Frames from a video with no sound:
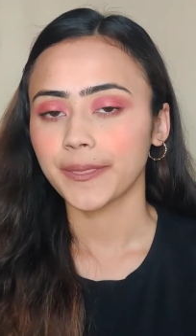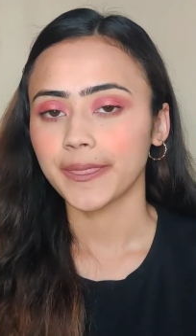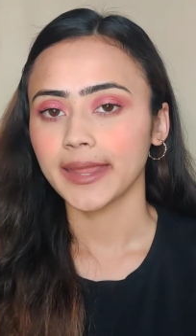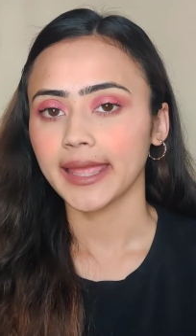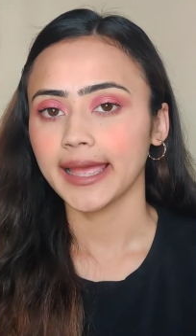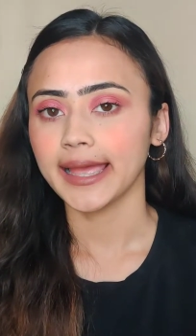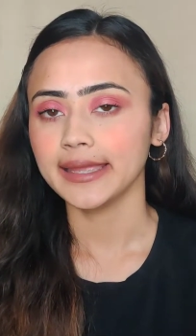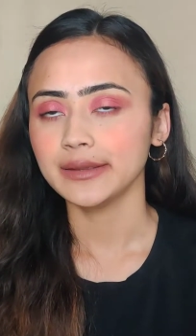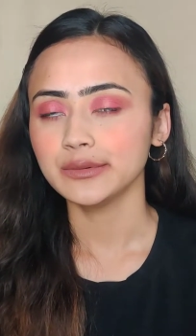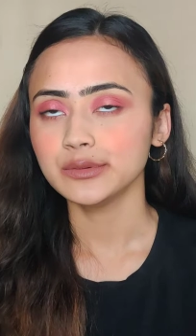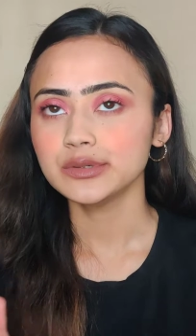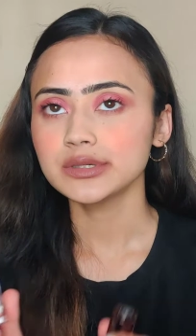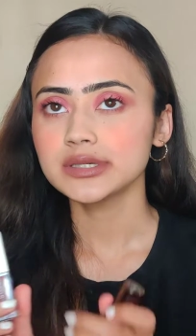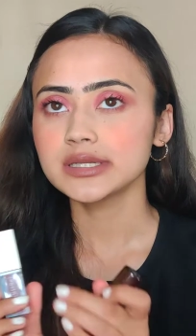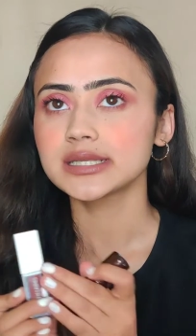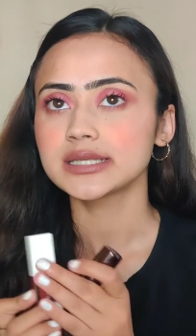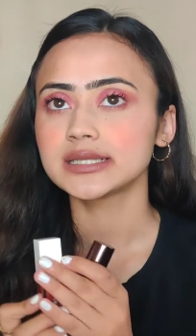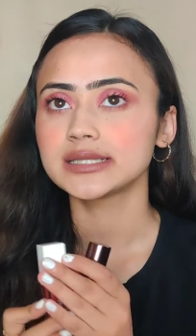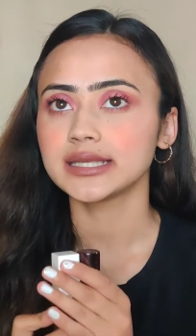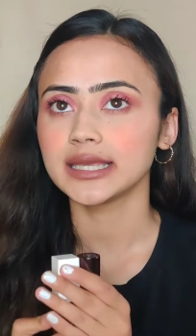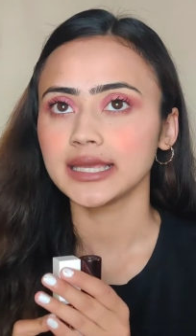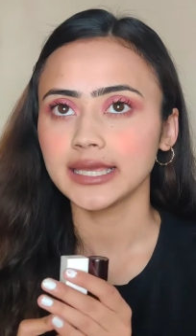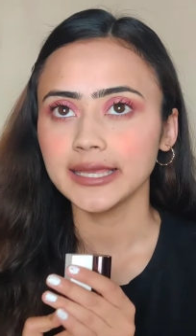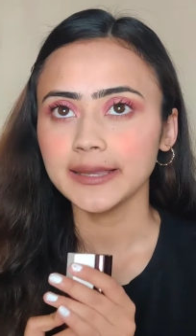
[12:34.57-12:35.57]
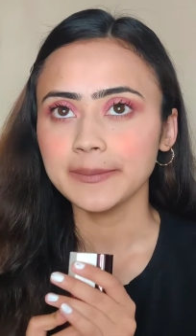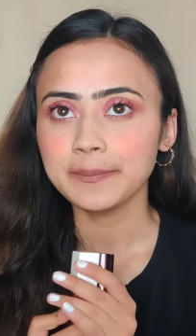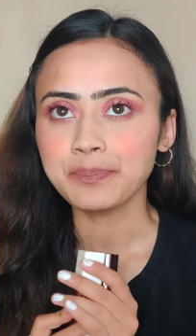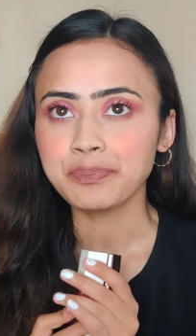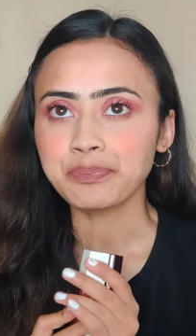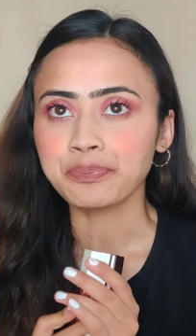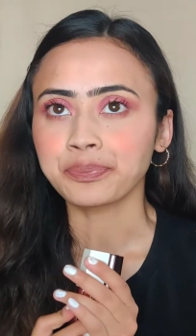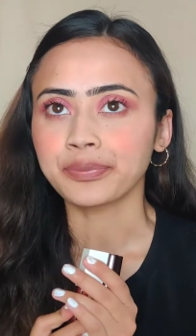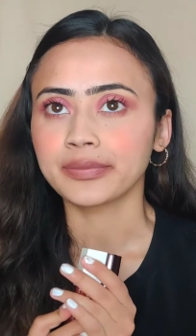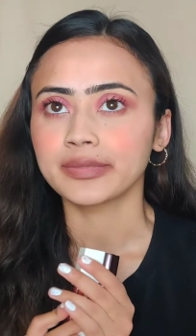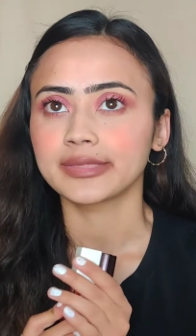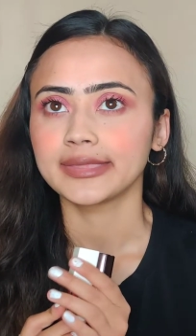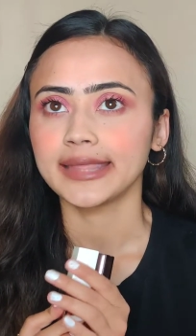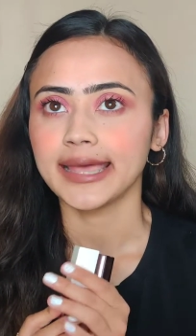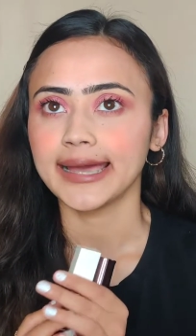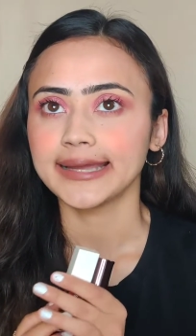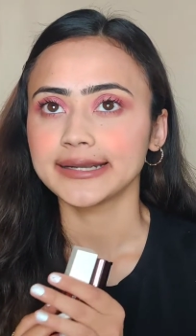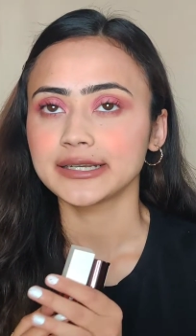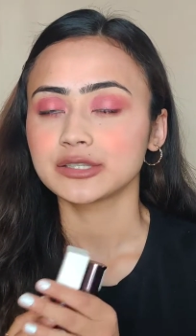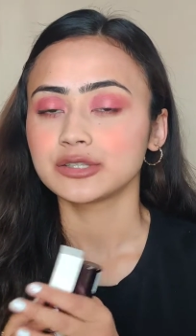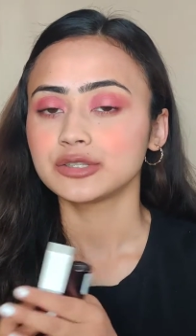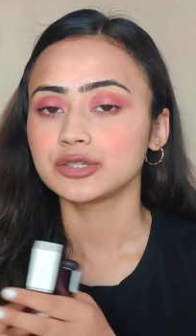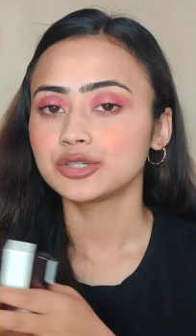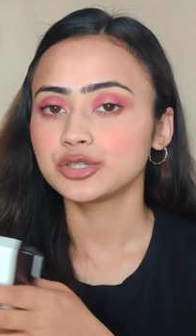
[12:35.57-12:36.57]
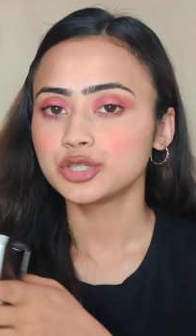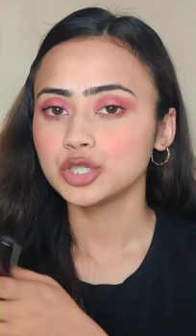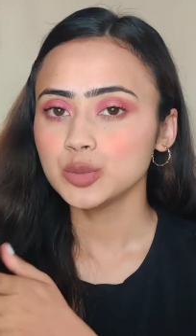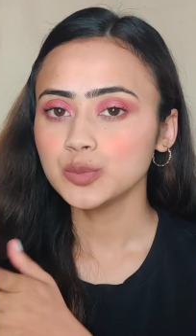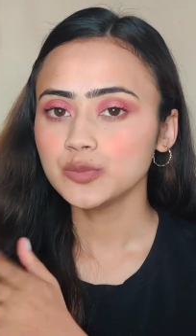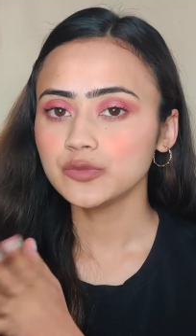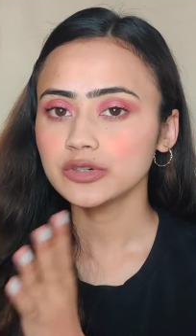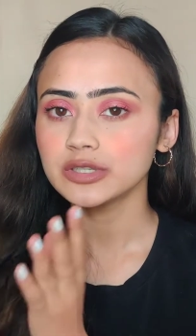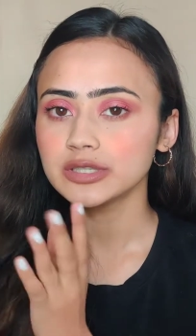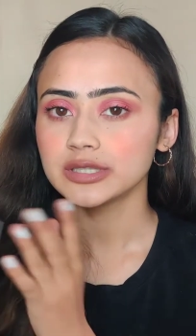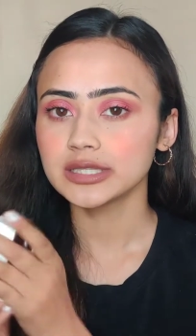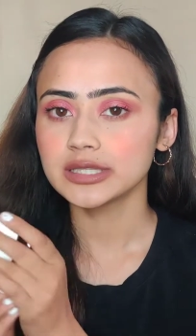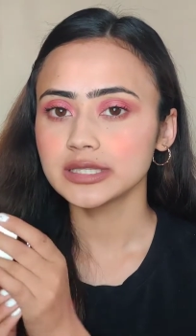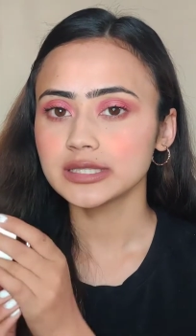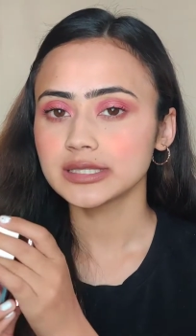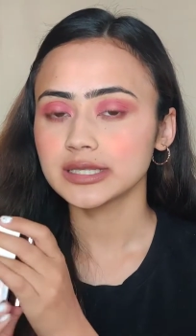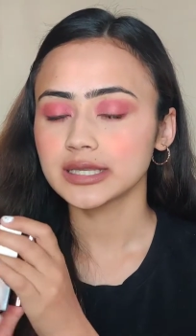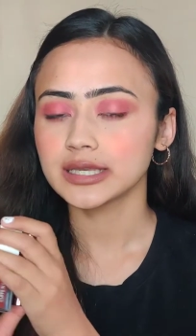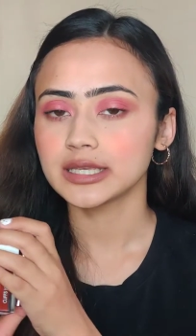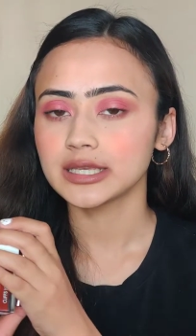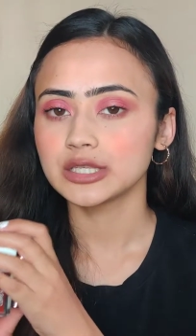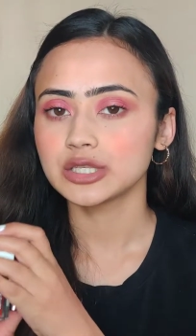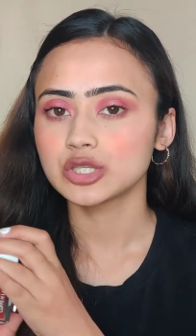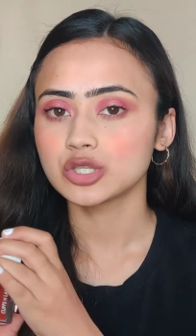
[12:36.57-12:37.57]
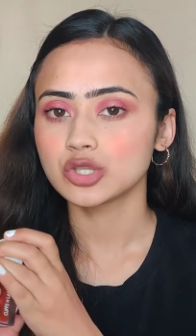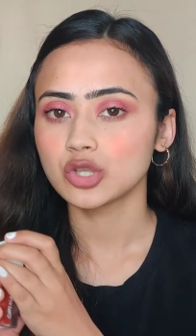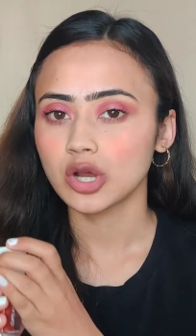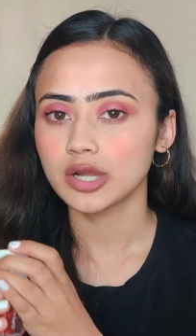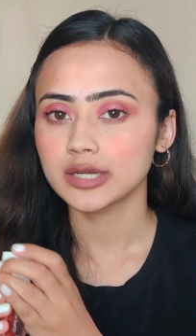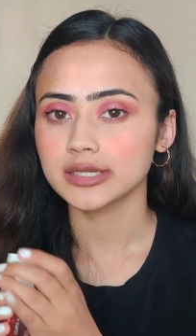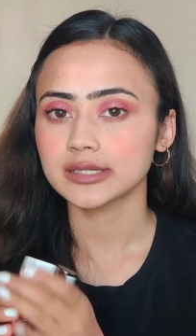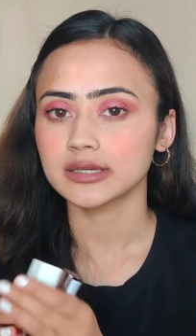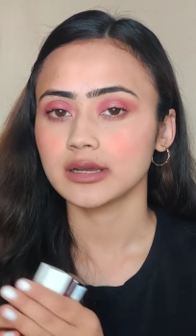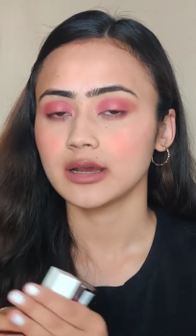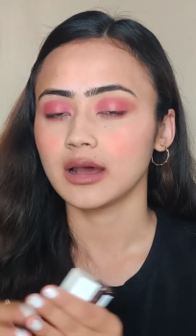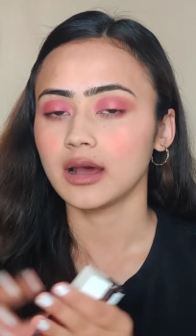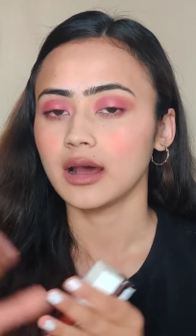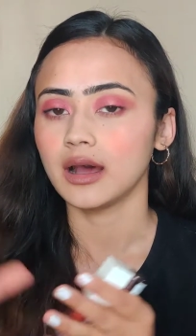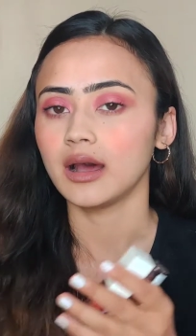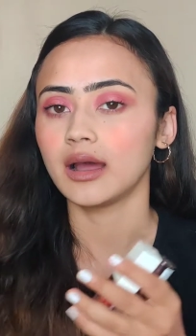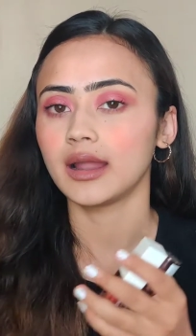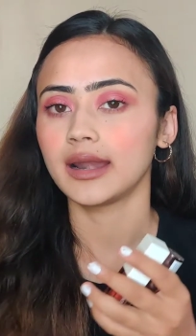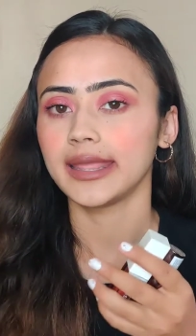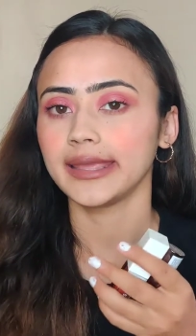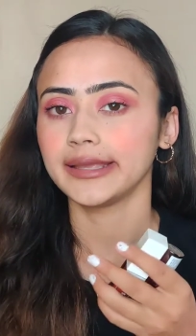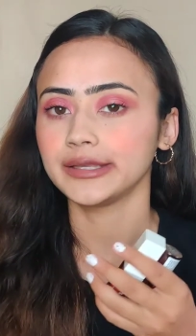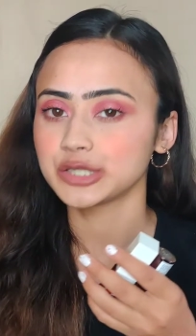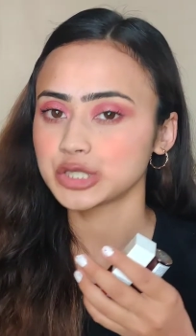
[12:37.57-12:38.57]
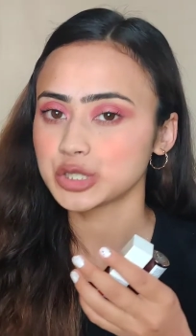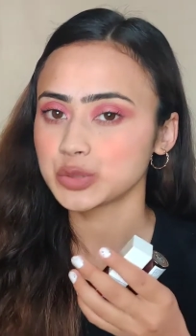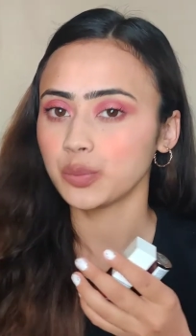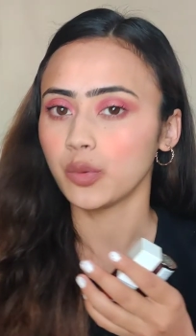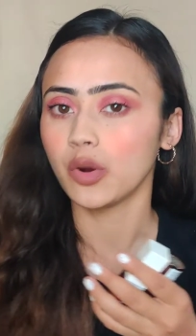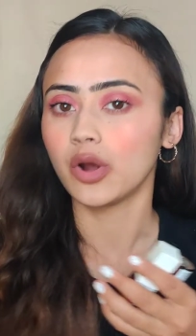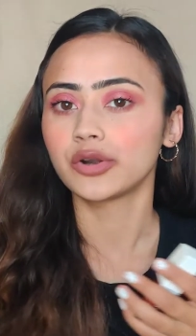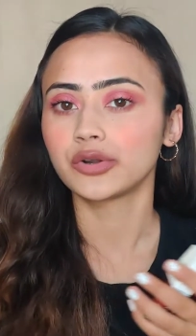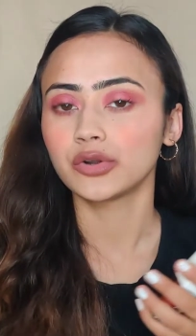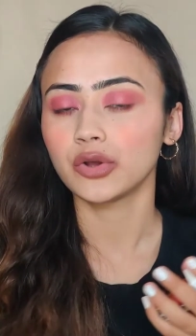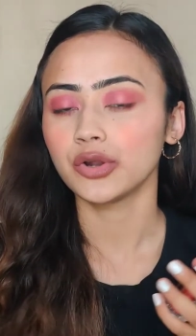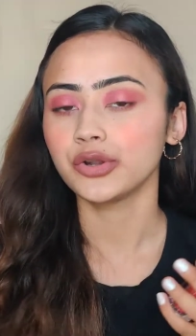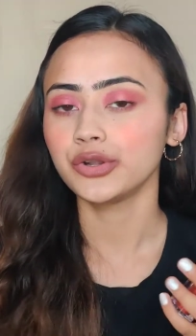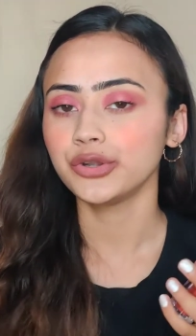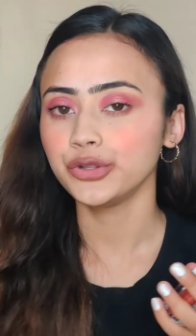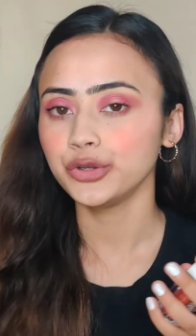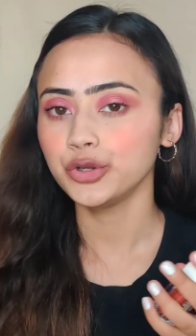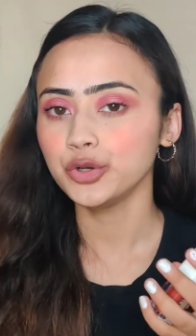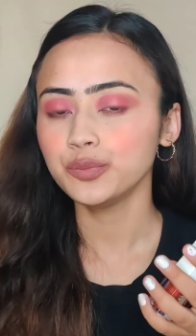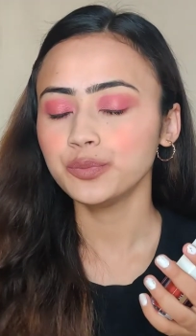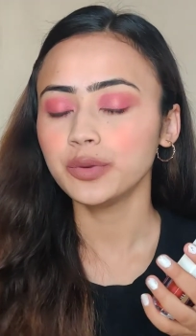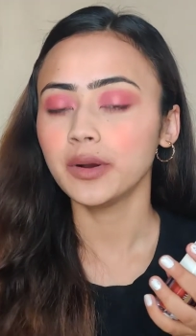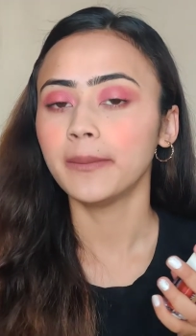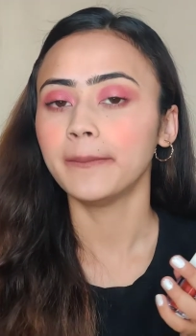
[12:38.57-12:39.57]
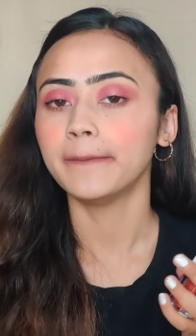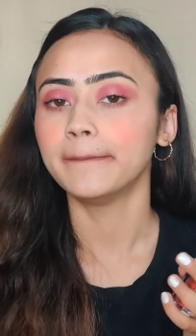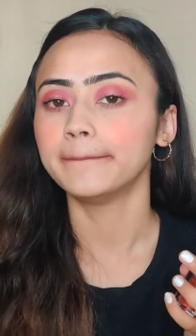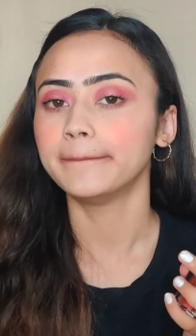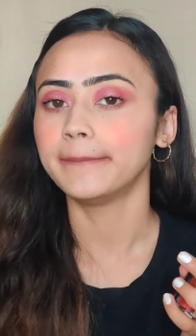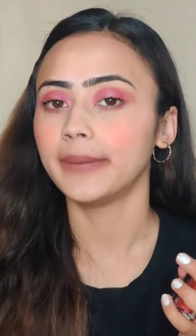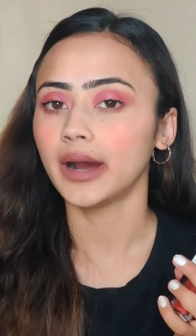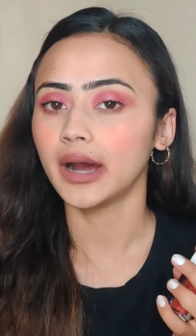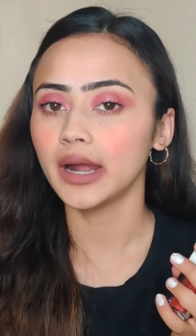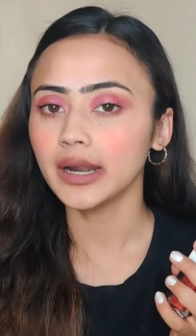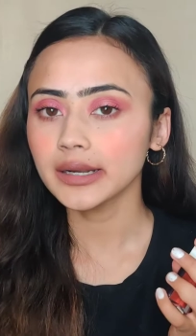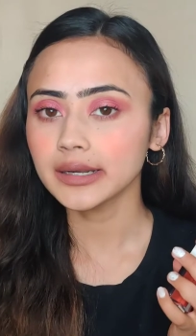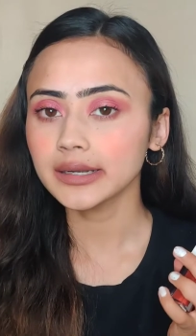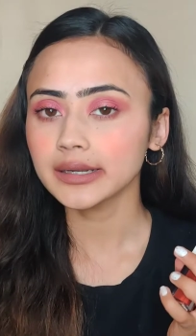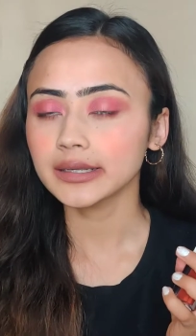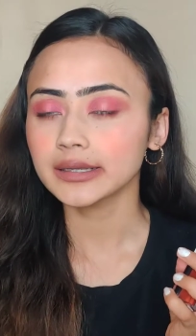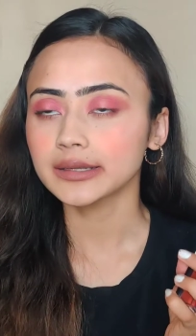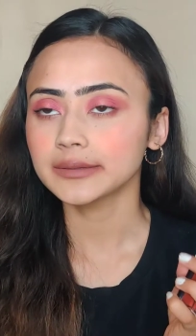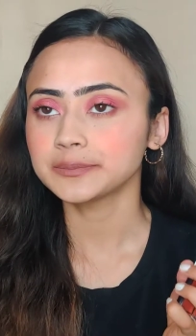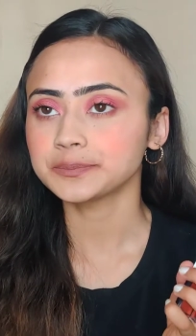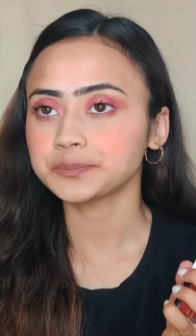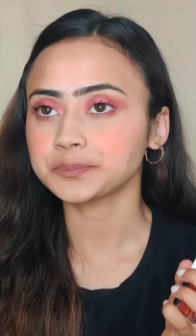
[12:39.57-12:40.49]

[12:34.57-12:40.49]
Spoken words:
I would say that the dupe for this is not like a spot on dupe, but